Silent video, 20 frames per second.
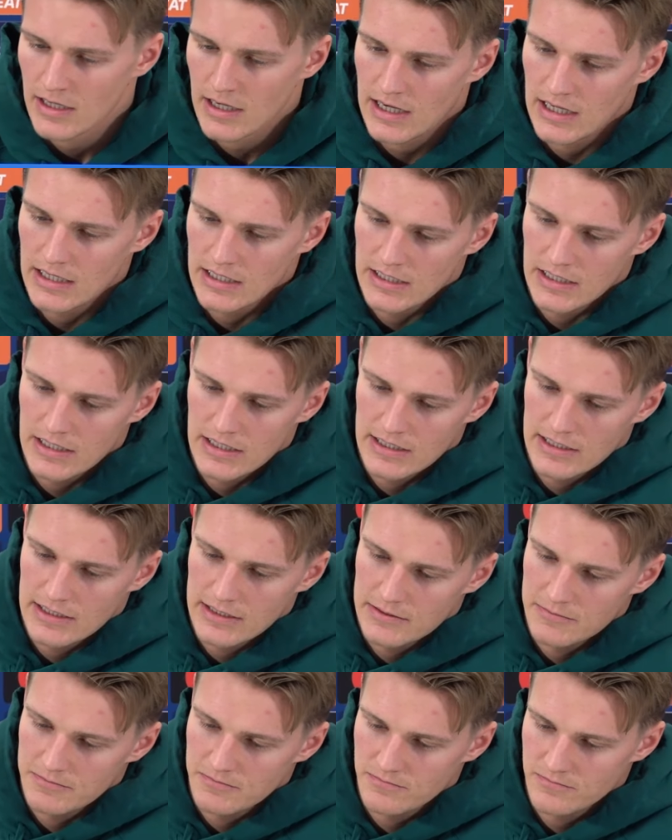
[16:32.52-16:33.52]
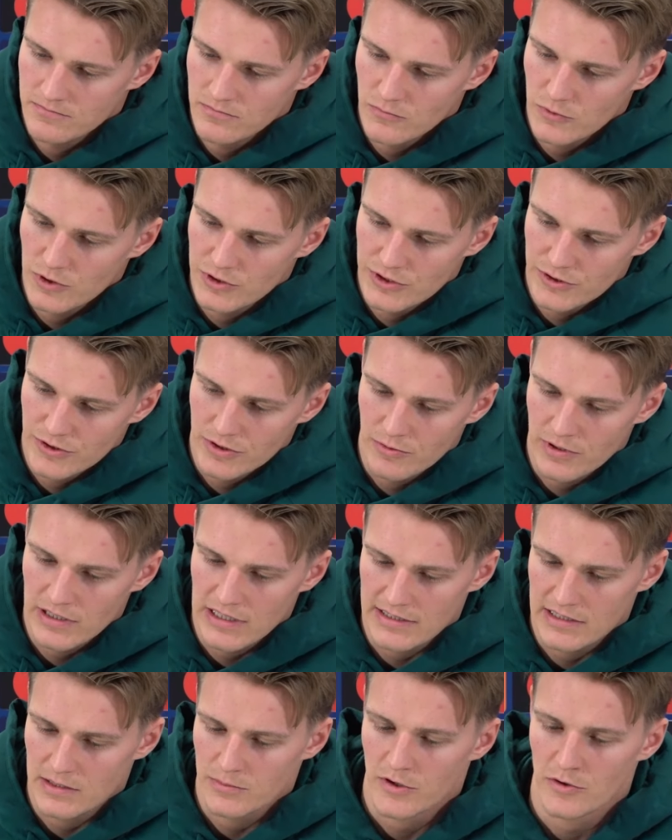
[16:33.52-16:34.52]
and um, we're doing well
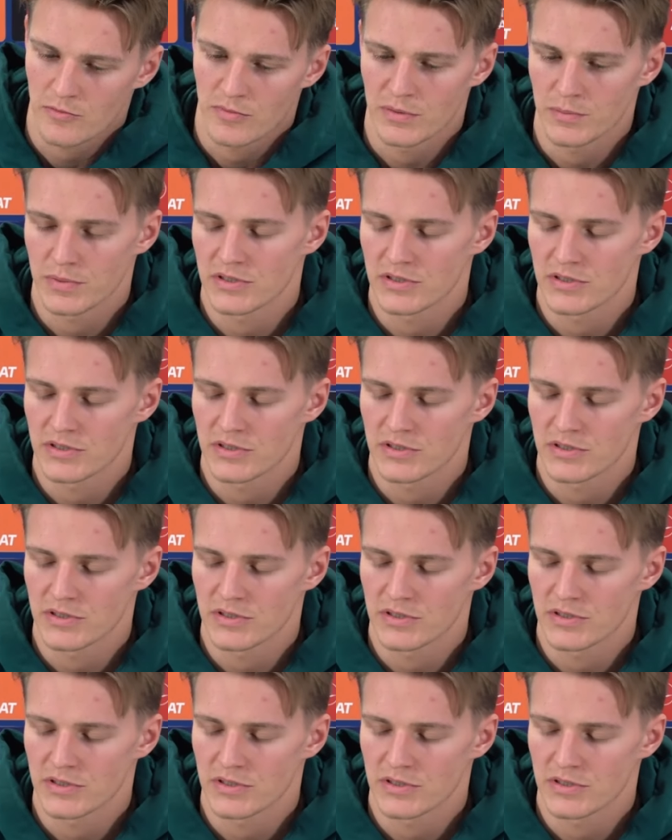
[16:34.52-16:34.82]
at the moment.